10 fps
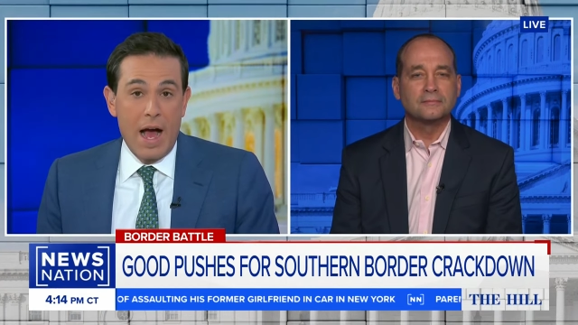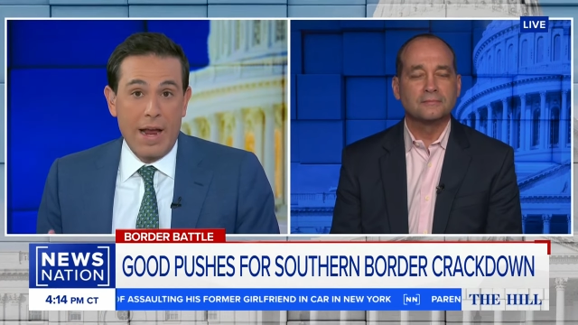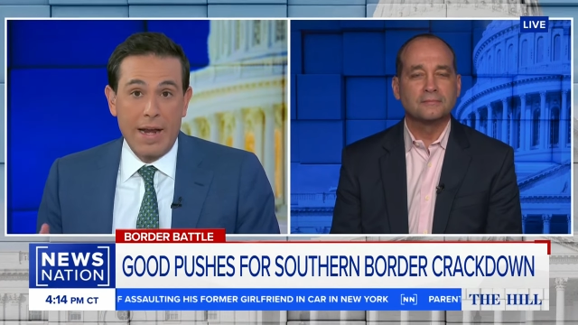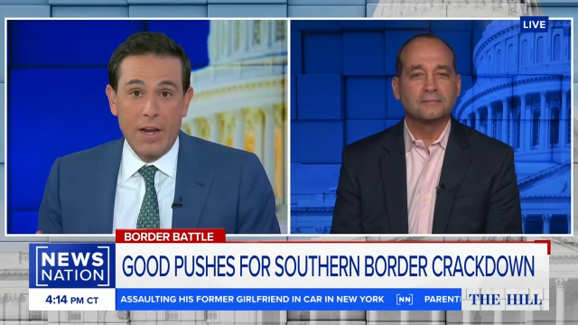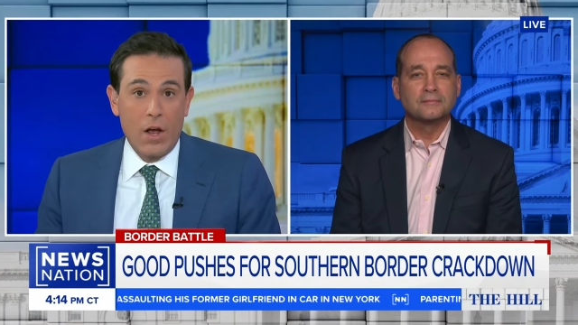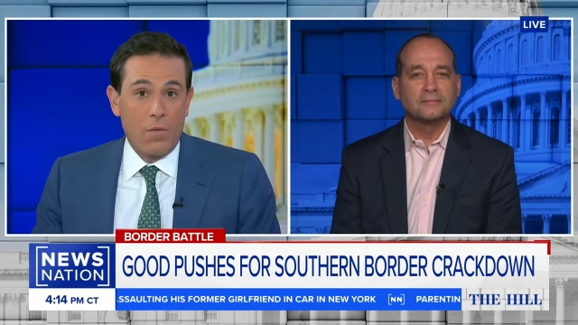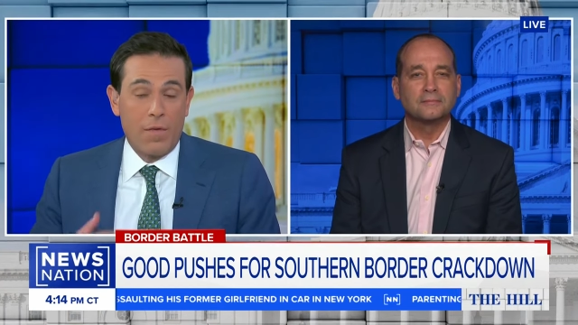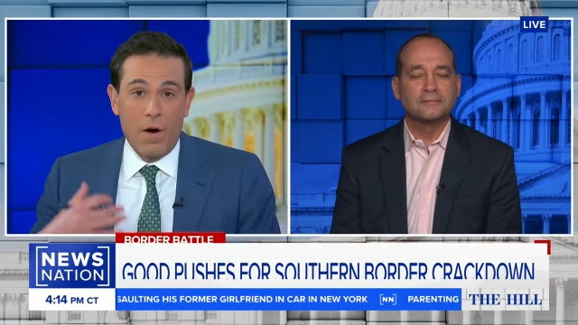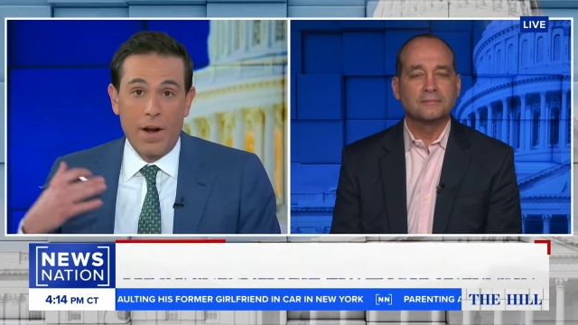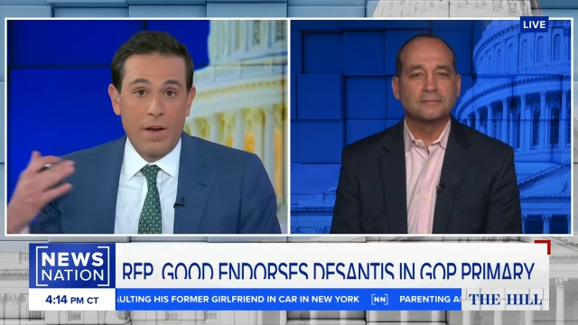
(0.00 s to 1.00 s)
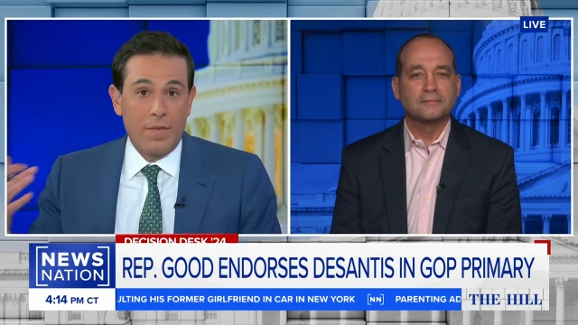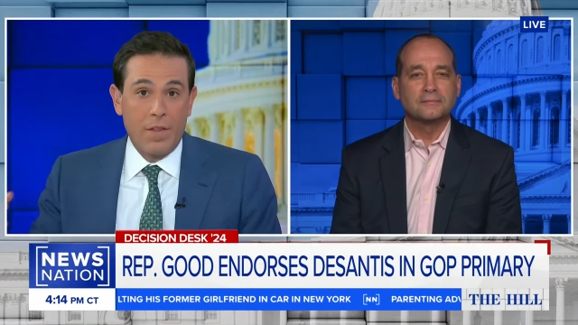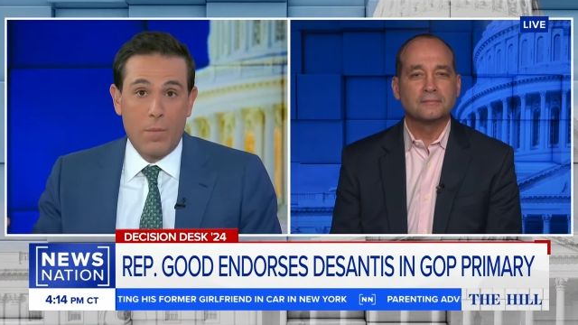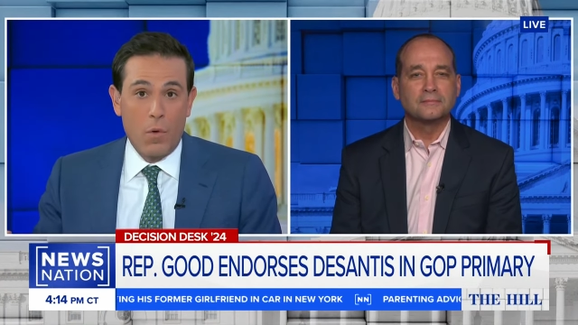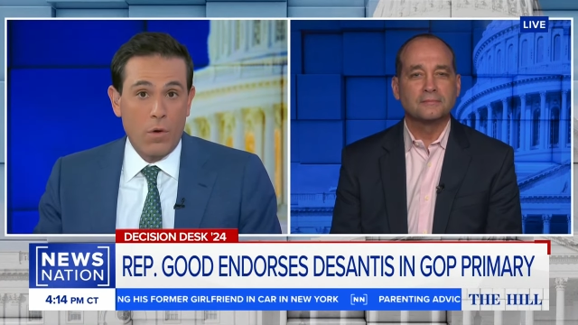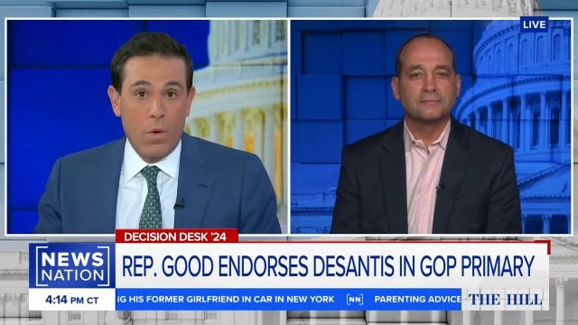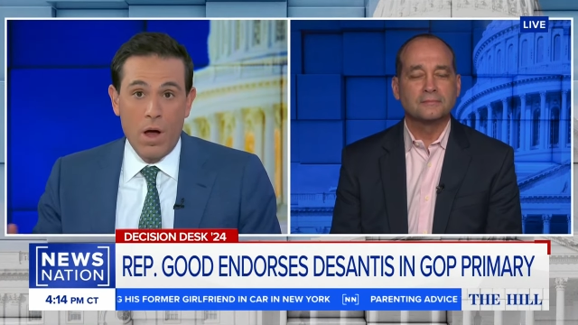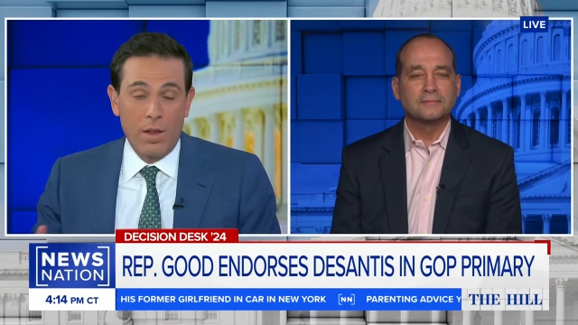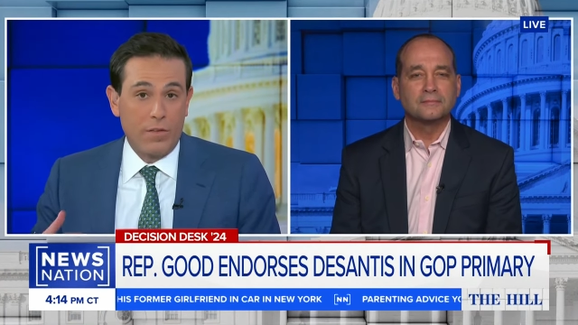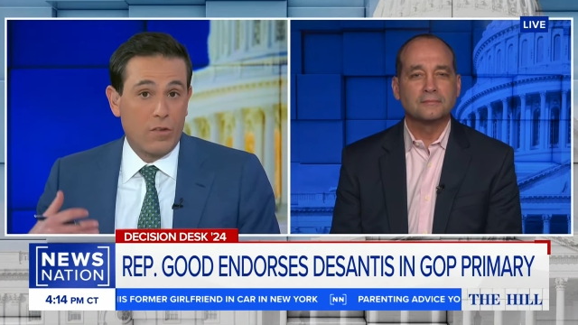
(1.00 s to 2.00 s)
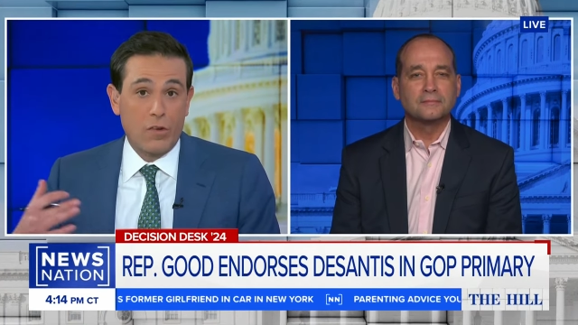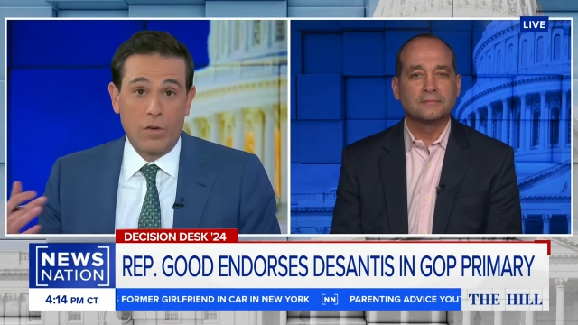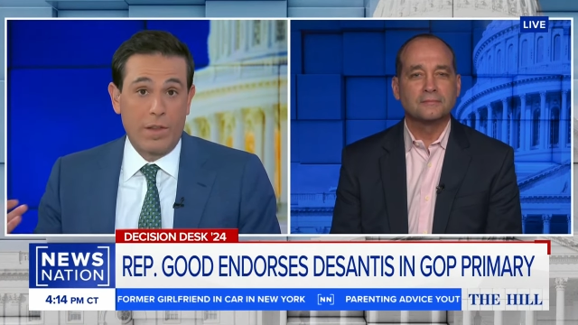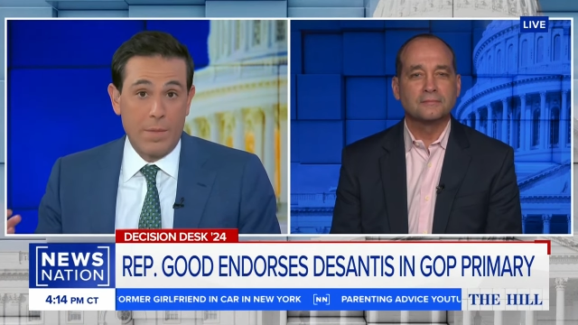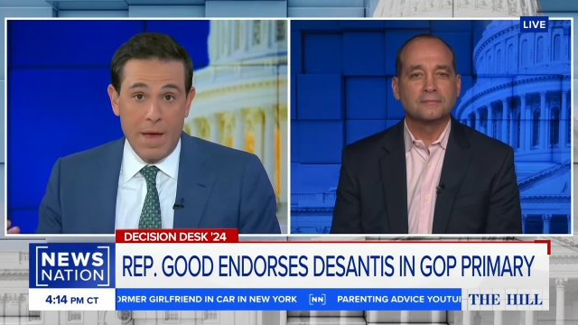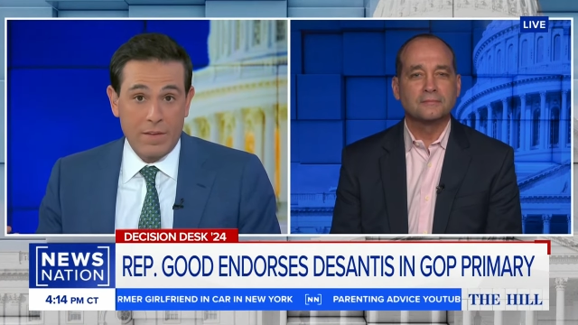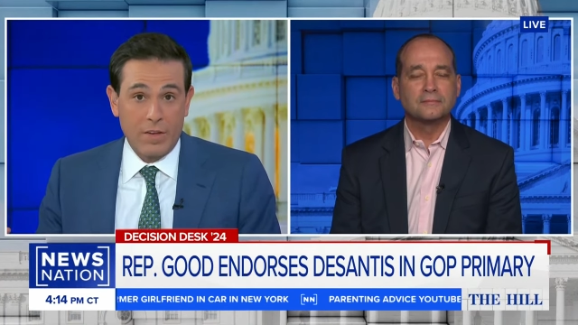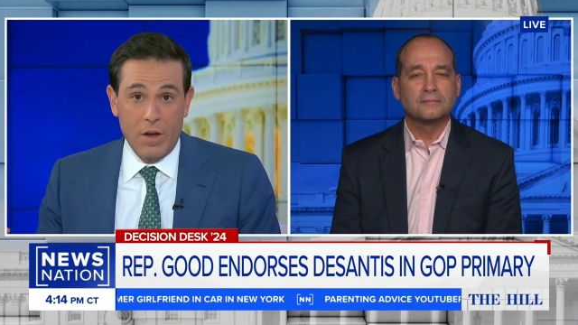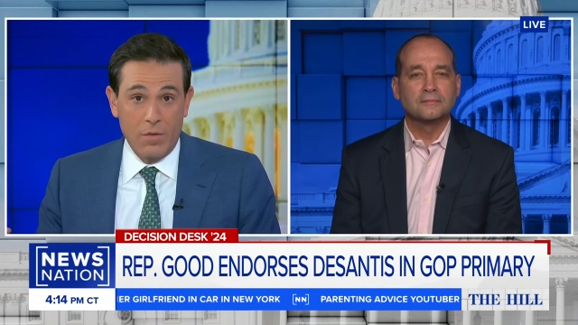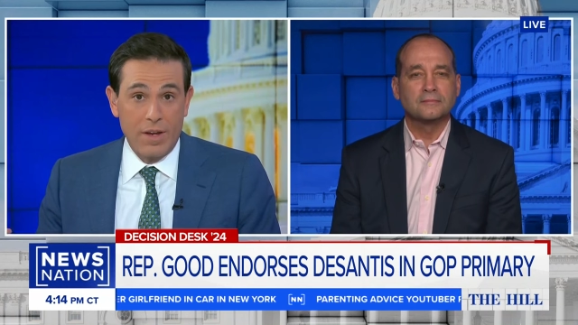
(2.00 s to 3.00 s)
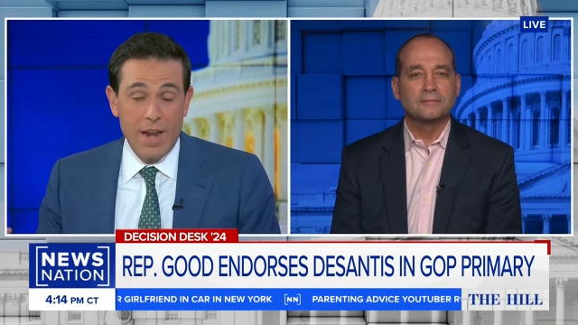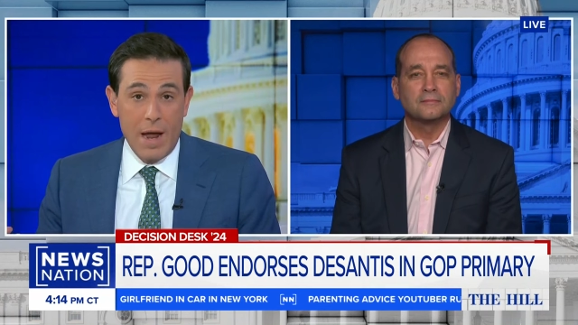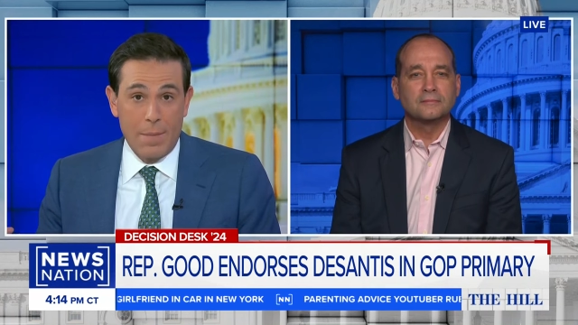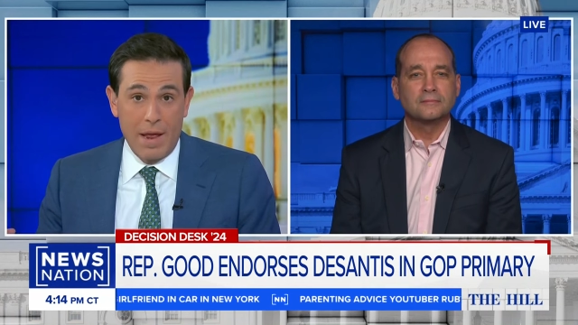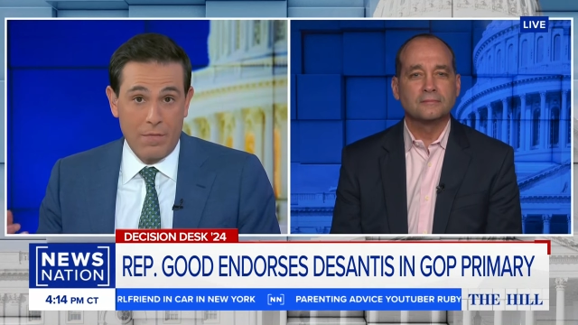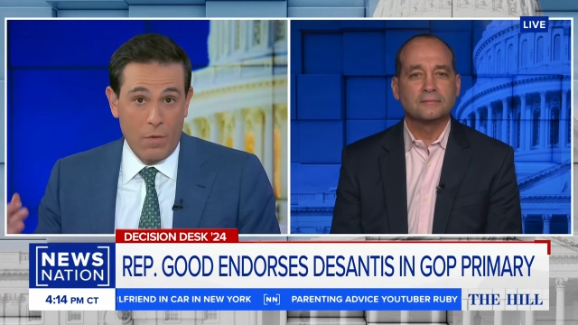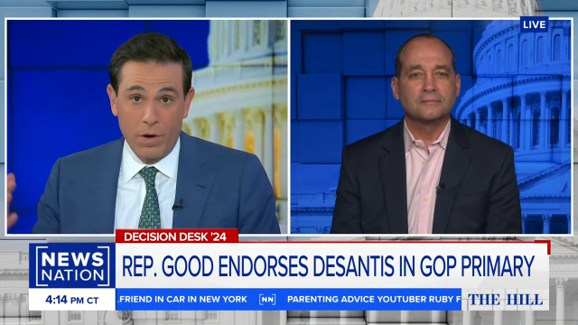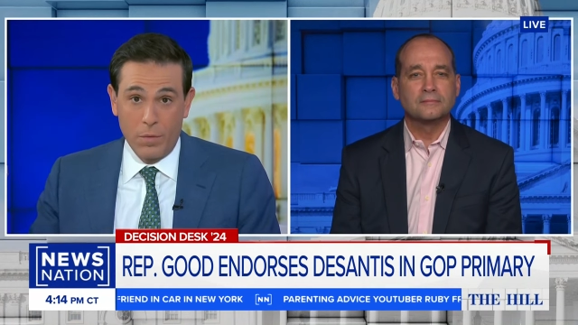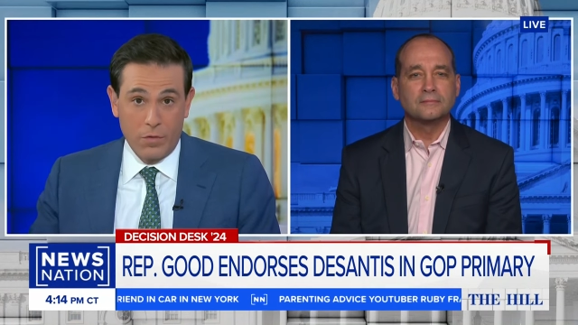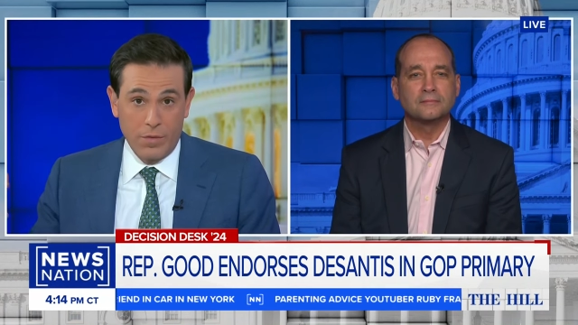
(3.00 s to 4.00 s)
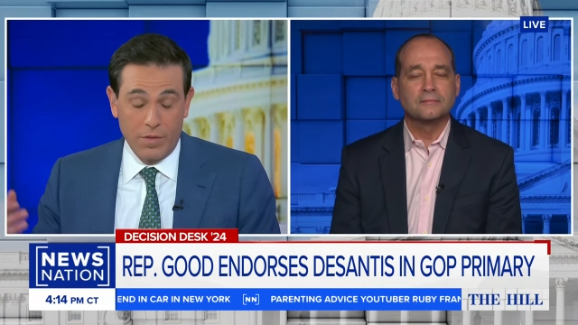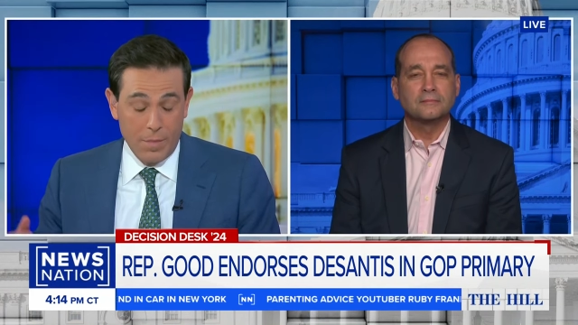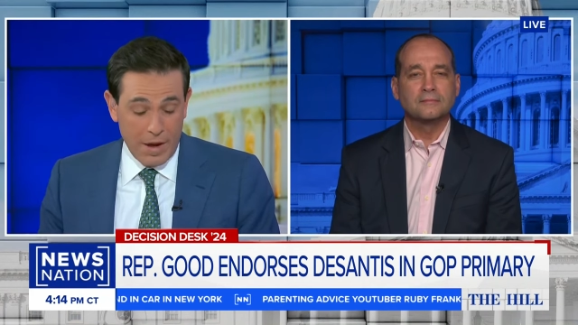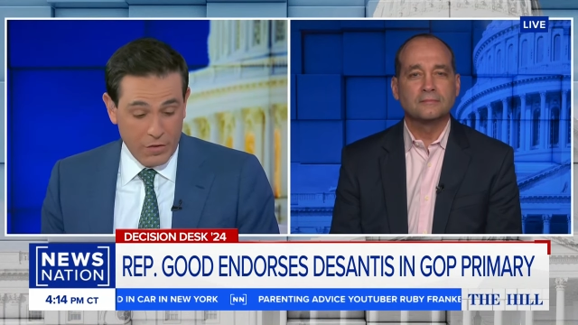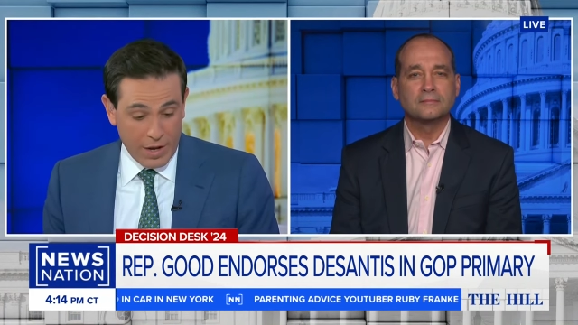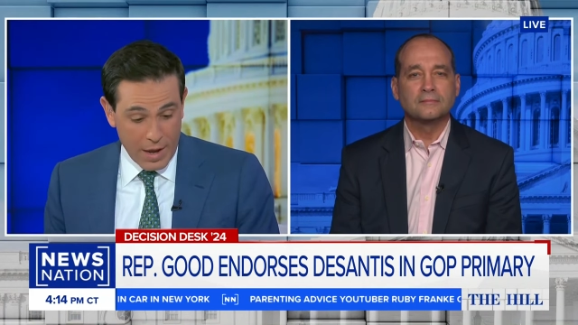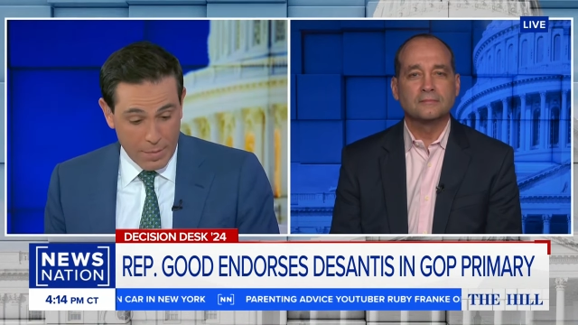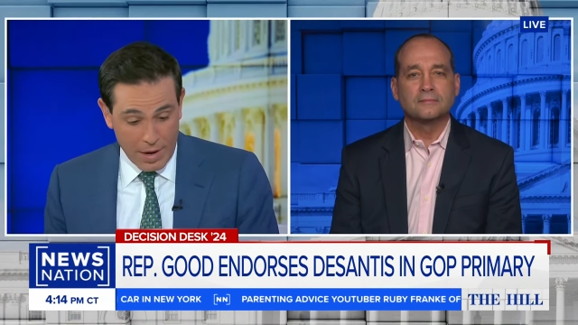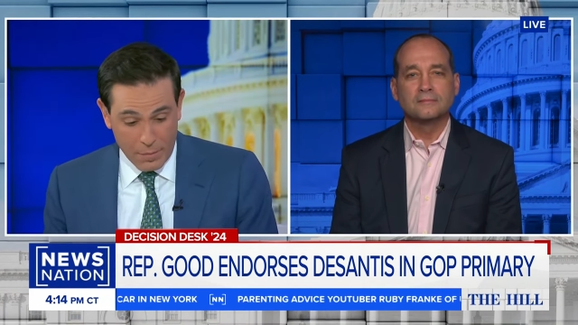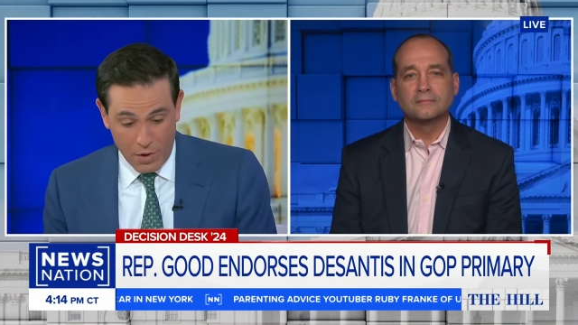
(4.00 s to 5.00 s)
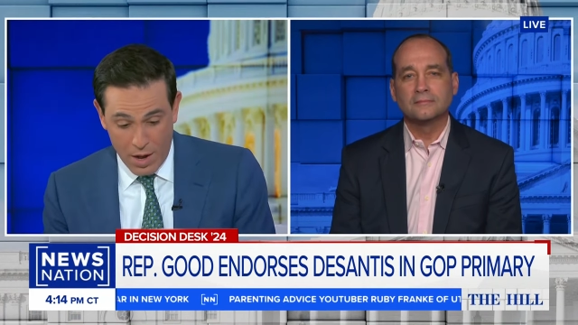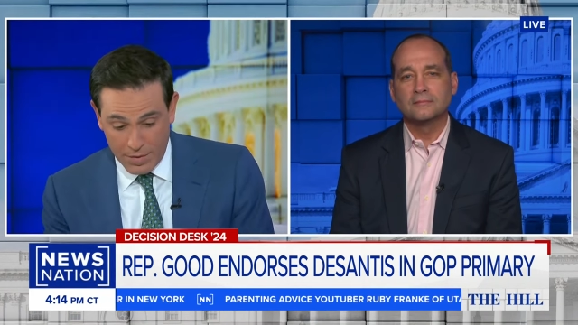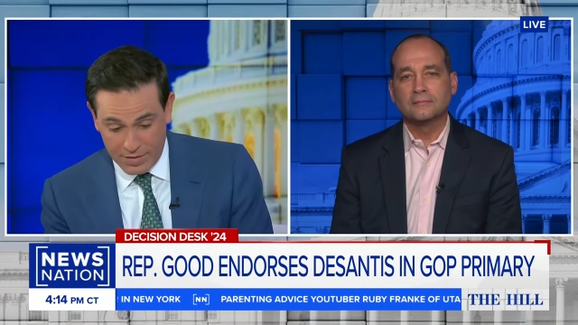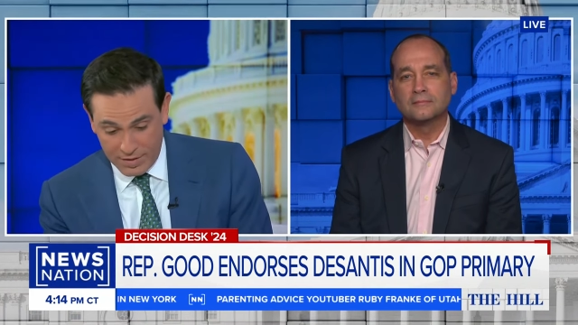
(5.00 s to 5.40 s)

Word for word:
Speaker 1: he didn't go far enough on the border wall, and certainly Mexico did not pay for it, which was his major campaign promise.